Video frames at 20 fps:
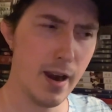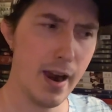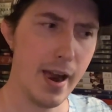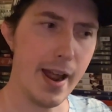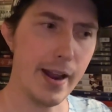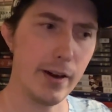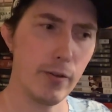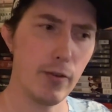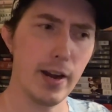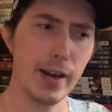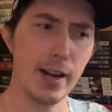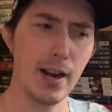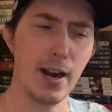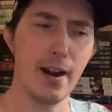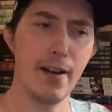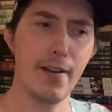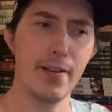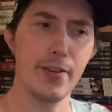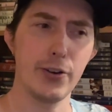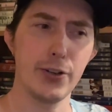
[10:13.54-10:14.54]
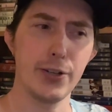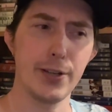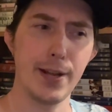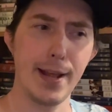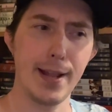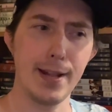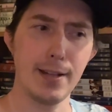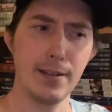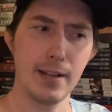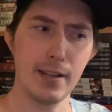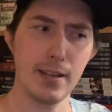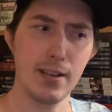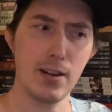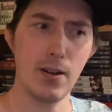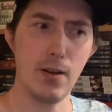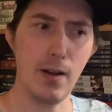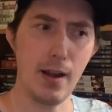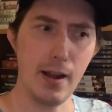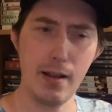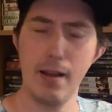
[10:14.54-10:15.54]
and Greg kind of understands, like, you know,
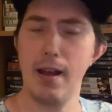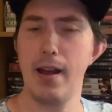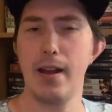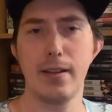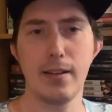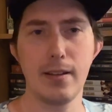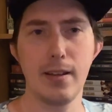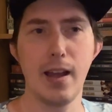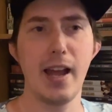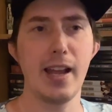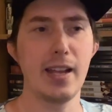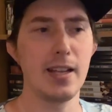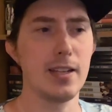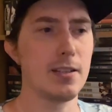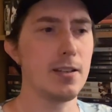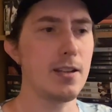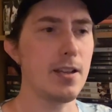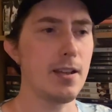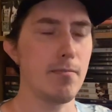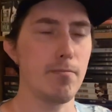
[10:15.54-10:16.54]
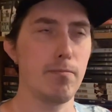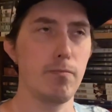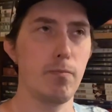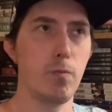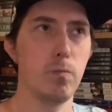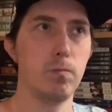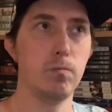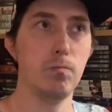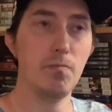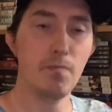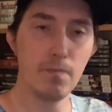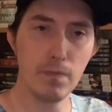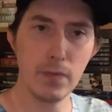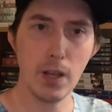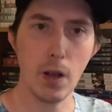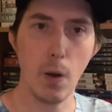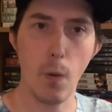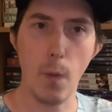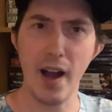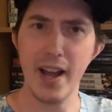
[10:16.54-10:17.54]
I, I, I see, you
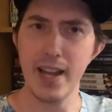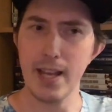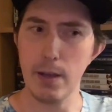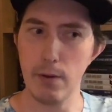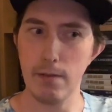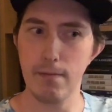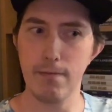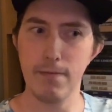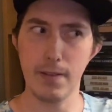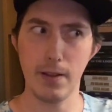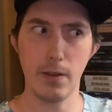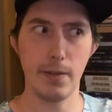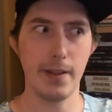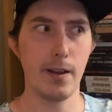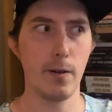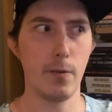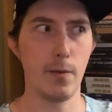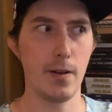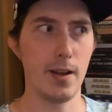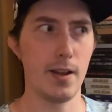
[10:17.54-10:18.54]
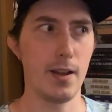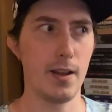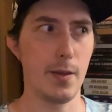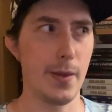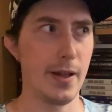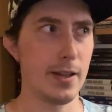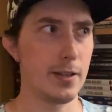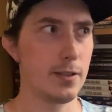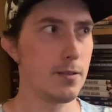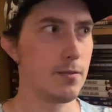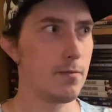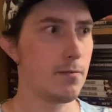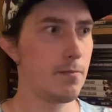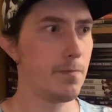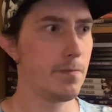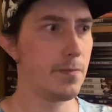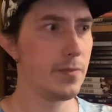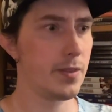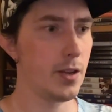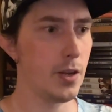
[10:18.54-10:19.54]
know, why he would feel that way, and that's,
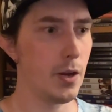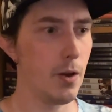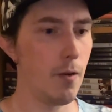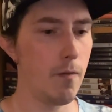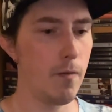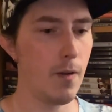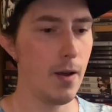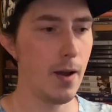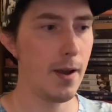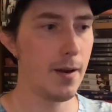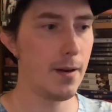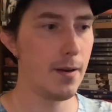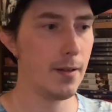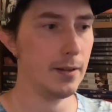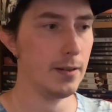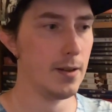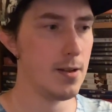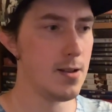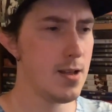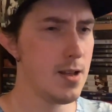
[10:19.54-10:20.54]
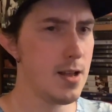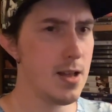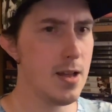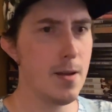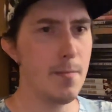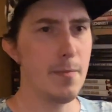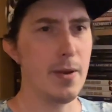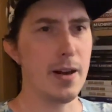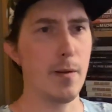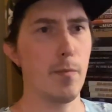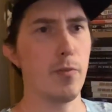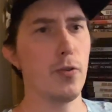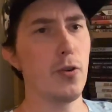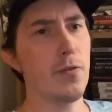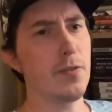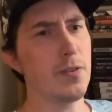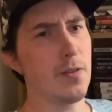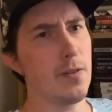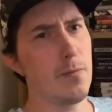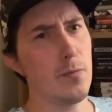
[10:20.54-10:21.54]
you know, fine. But he
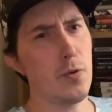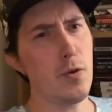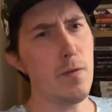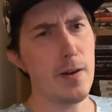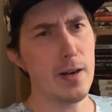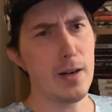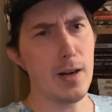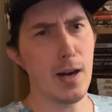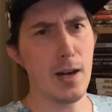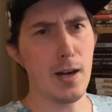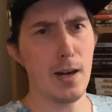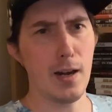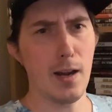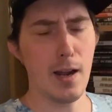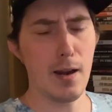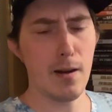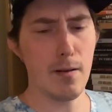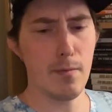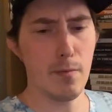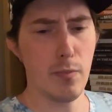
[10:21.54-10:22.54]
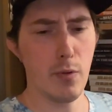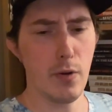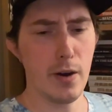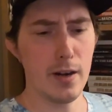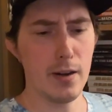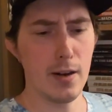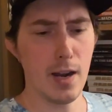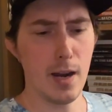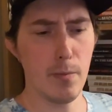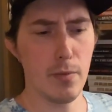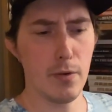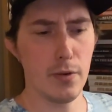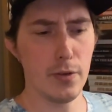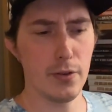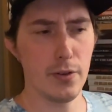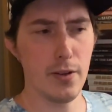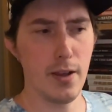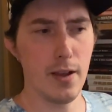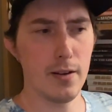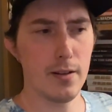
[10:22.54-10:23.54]
approves of the movie ninety-nine point nine
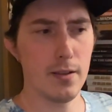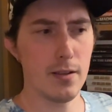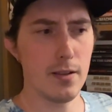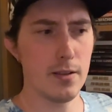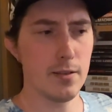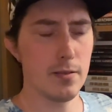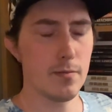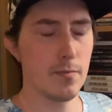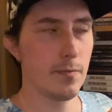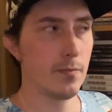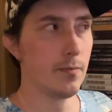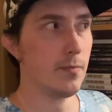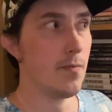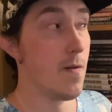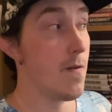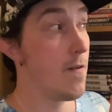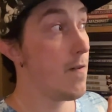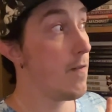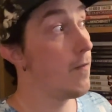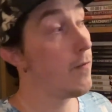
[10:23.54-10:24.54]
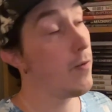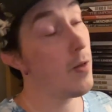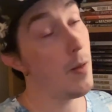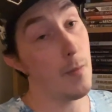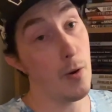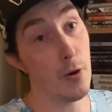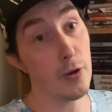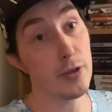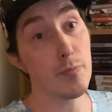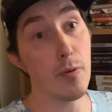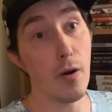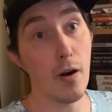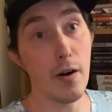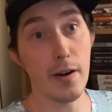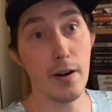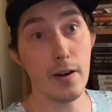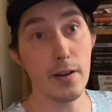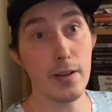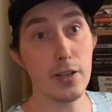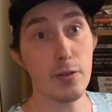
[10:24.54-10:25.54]
percent because, for the most part,
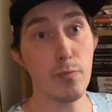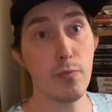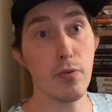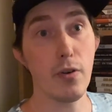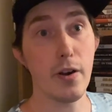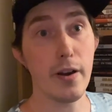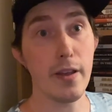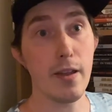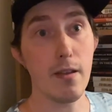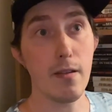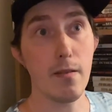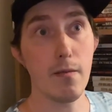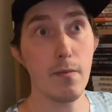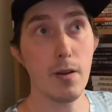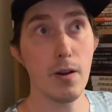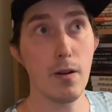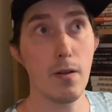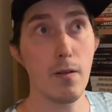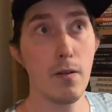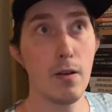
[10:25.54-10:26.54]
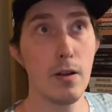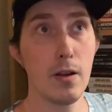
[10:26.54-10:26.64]
it is pretty, you know,